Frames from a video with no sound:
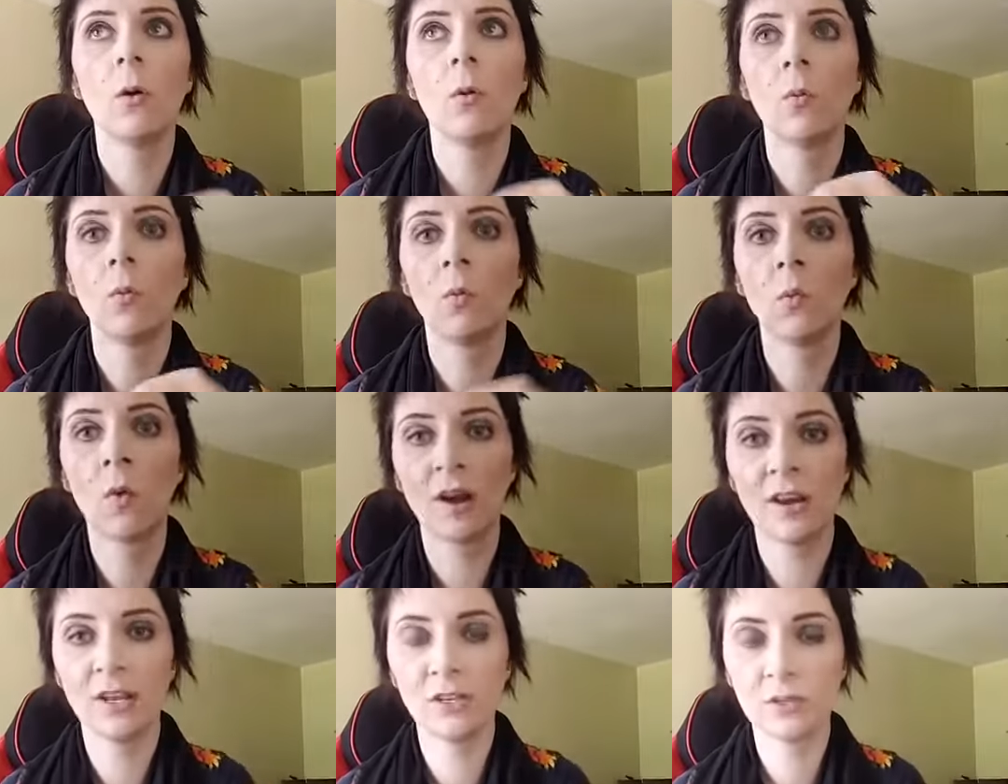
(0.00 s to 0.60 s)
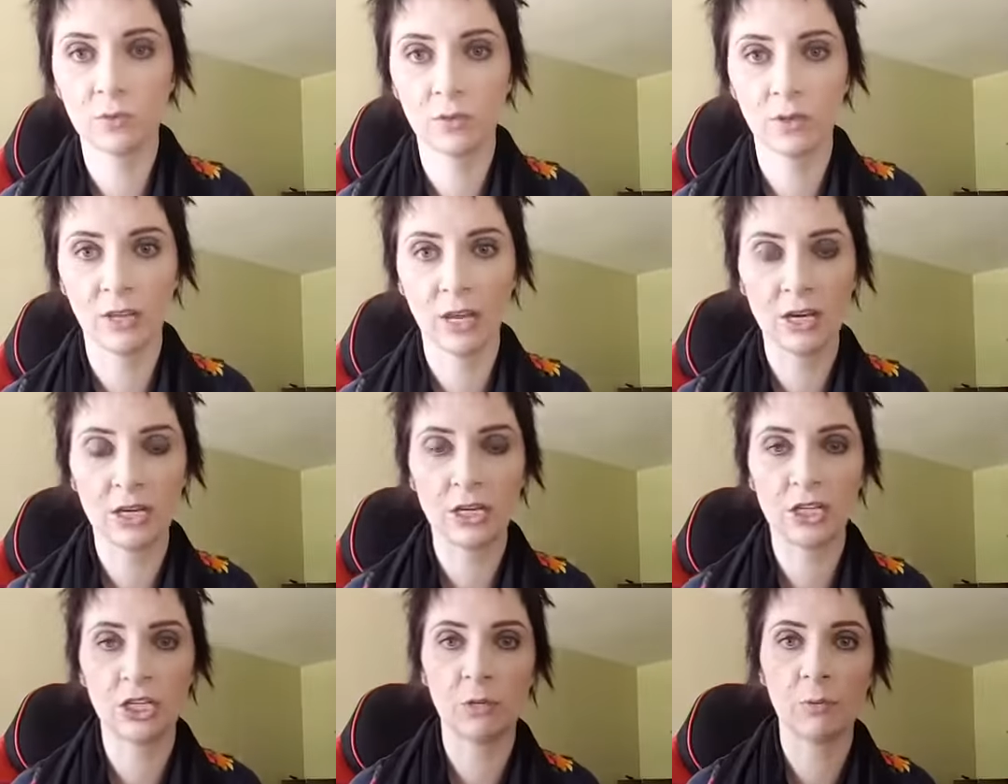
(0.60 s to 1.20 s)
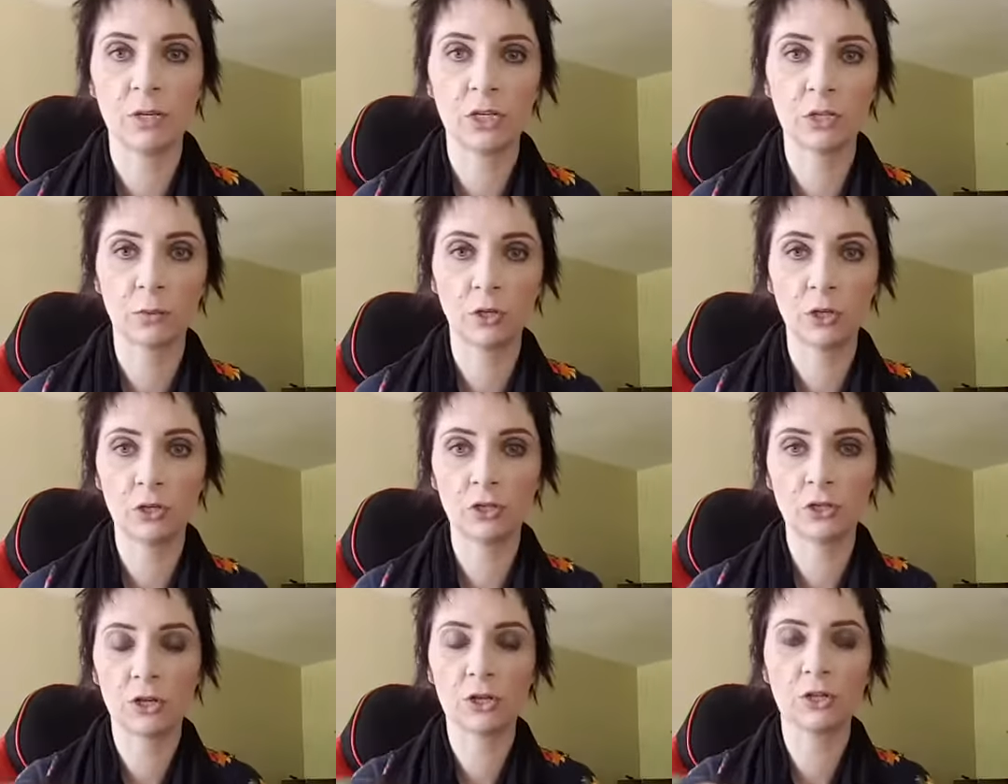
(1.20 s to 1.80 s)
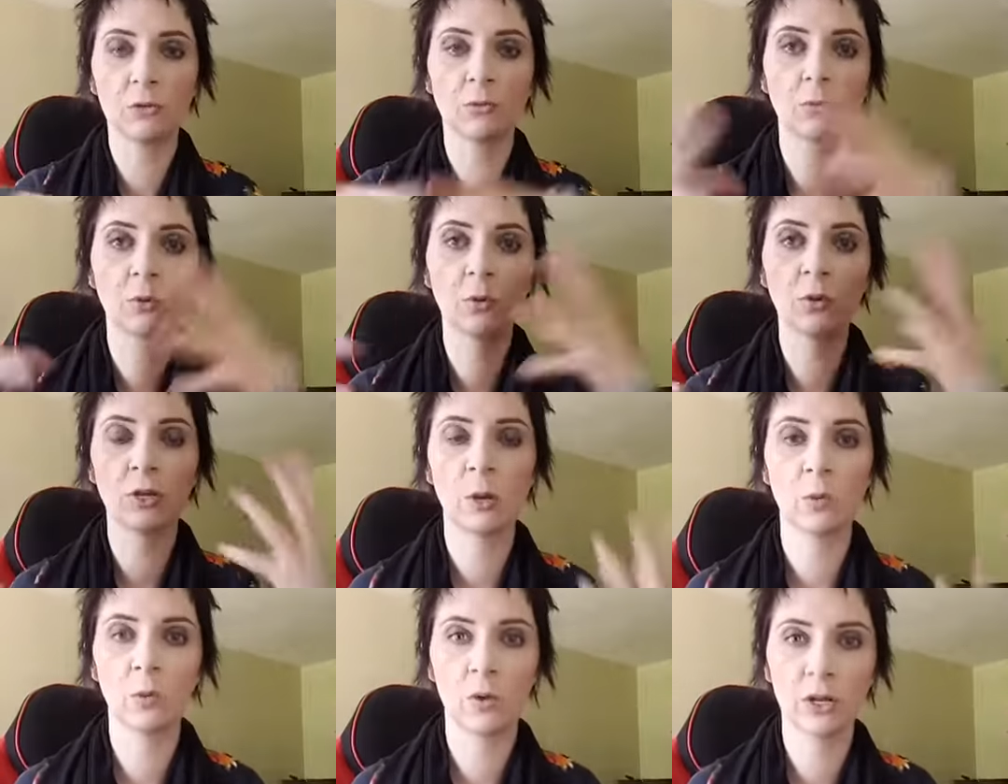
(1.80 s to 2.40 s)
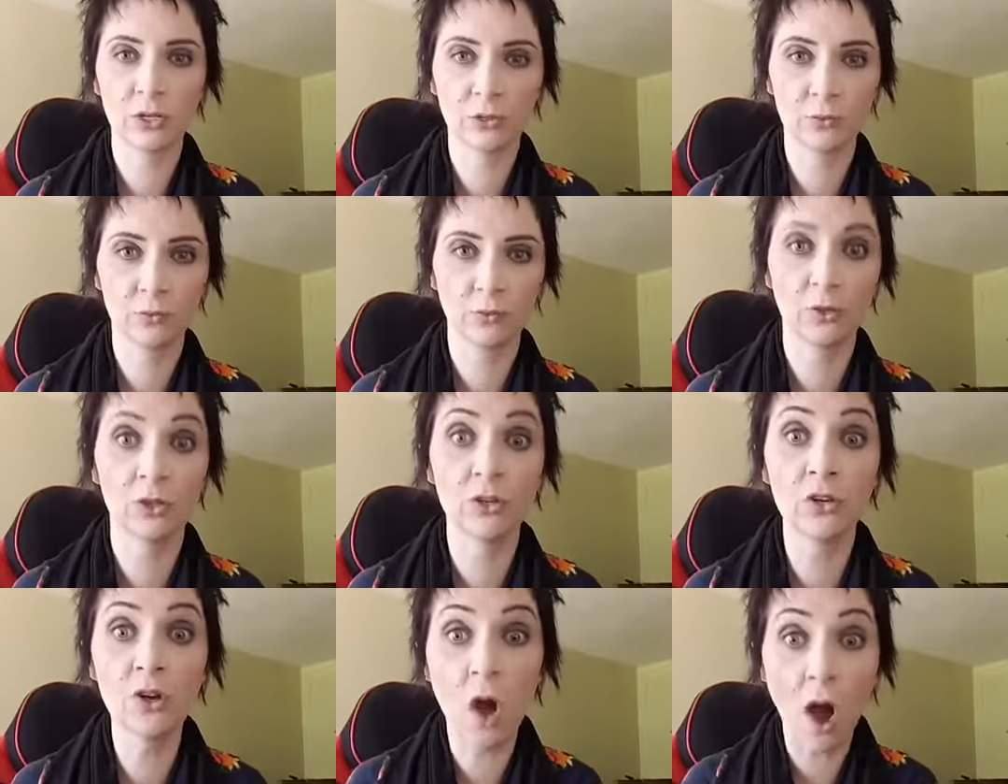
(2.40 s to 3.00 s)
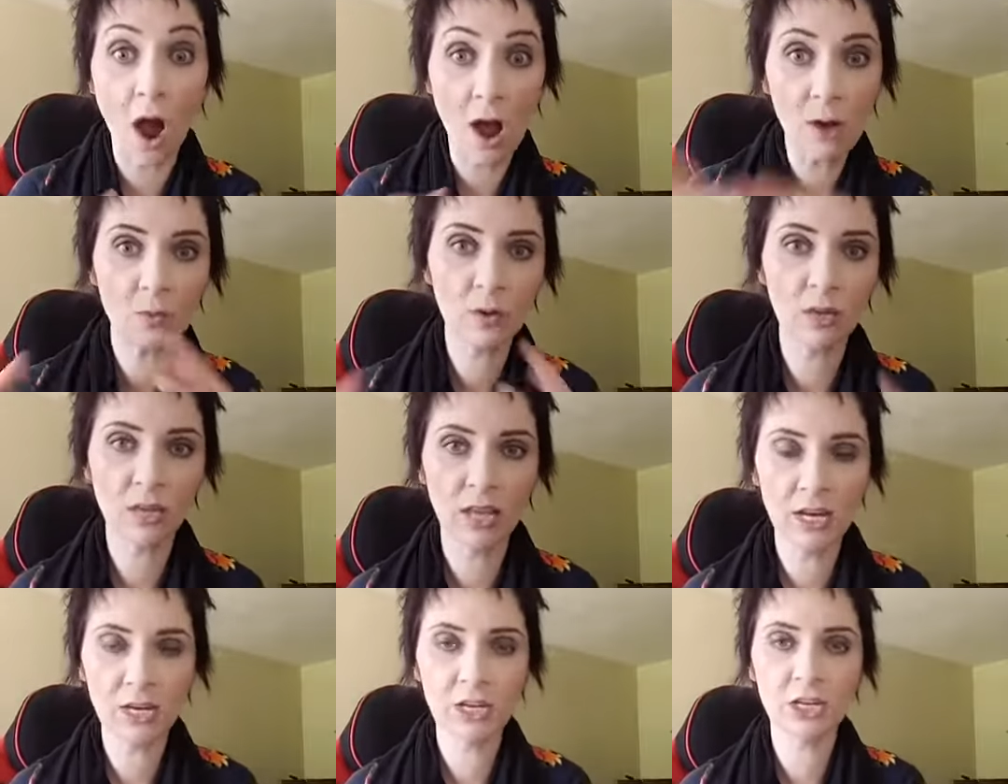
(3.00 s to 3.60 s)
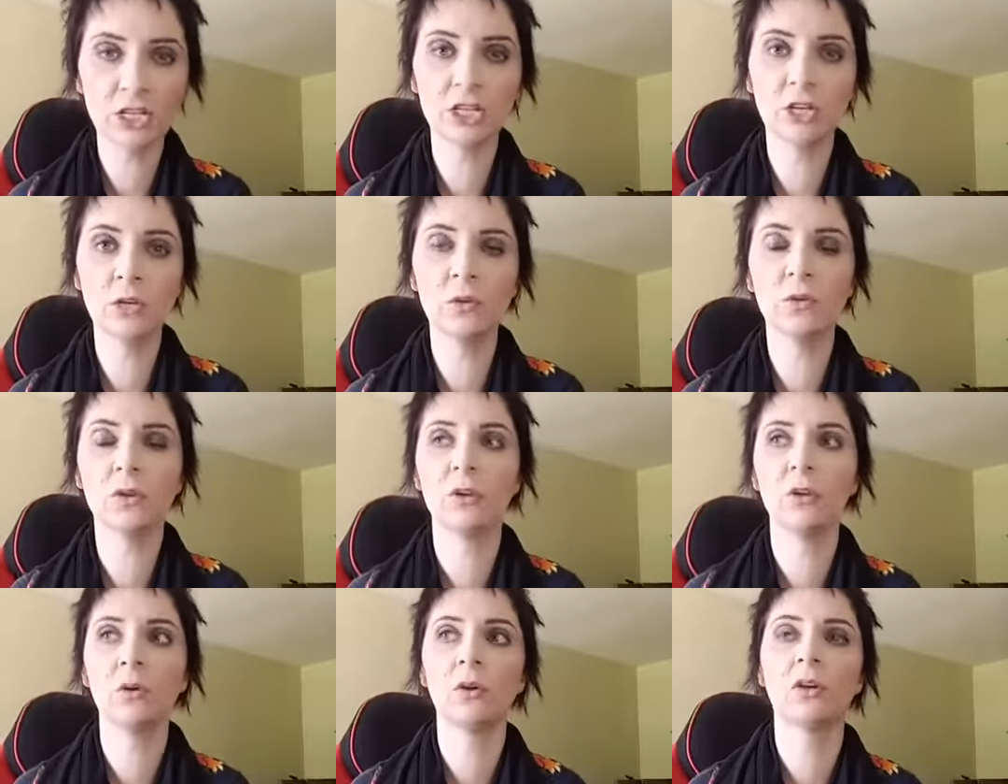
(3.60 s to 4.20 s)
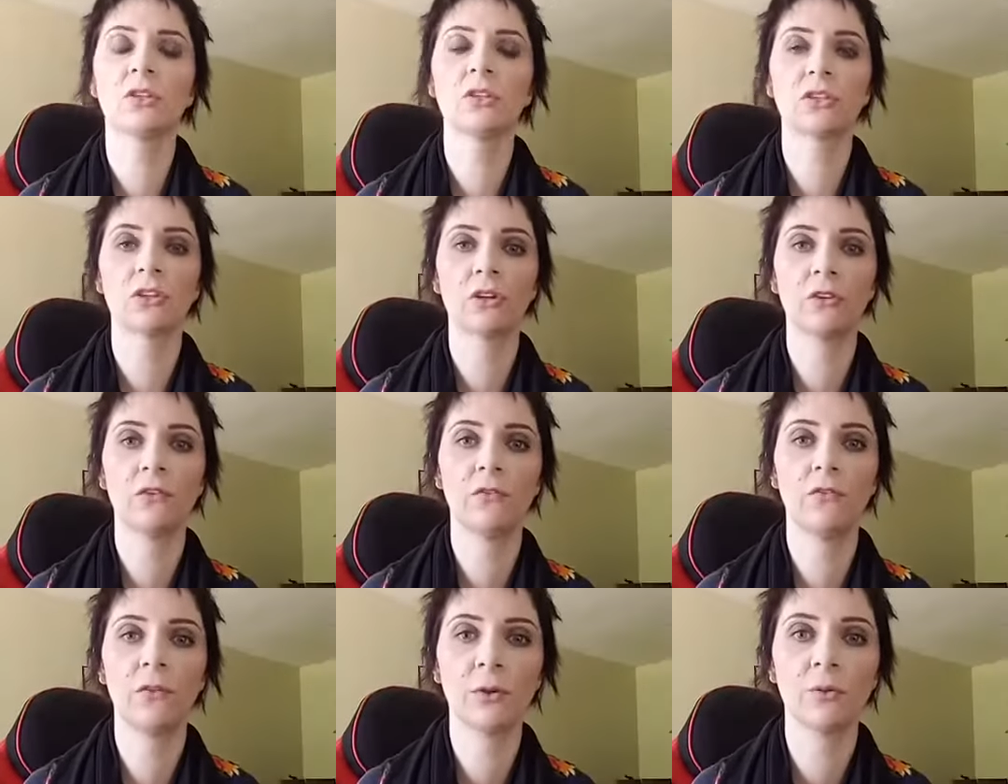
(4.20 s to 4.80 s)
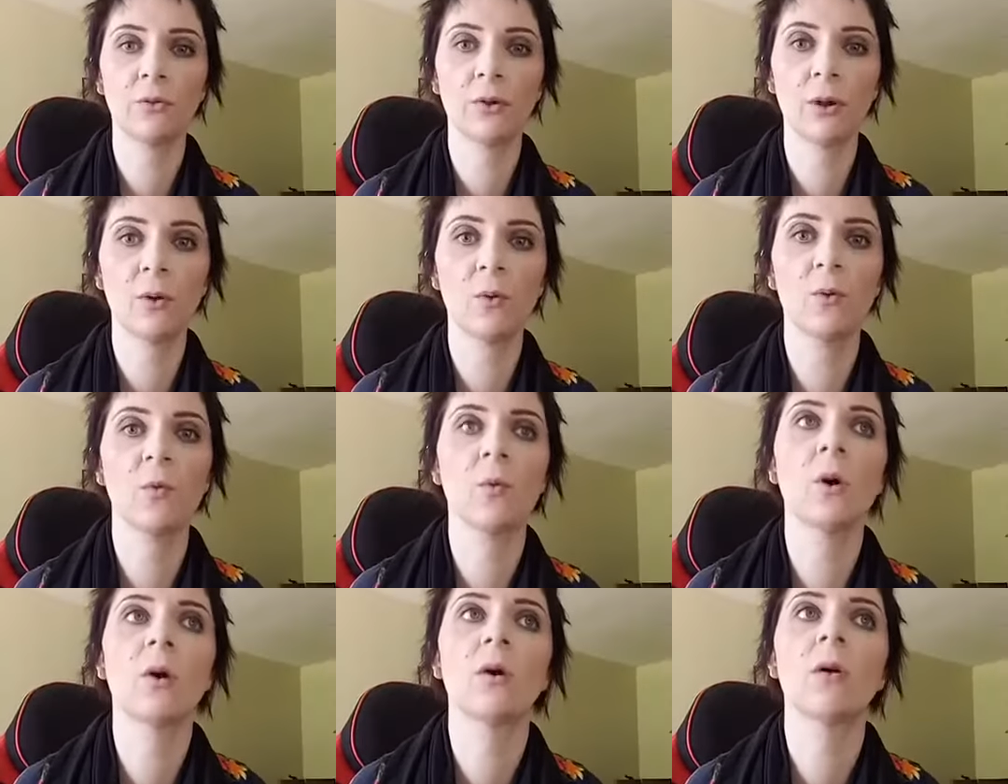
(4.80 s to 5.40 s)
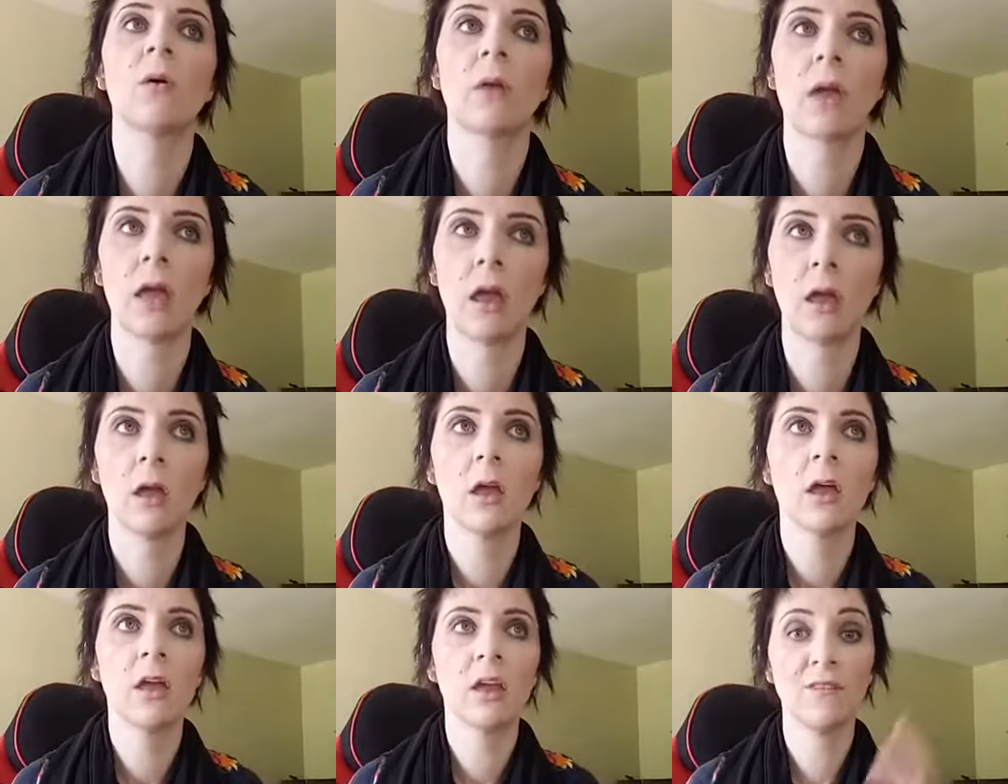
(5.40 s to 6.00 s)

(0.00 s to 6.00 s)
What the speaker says: what it's related to, because when you start to rule out what it's not related to, then you can start to figure out, well, okay,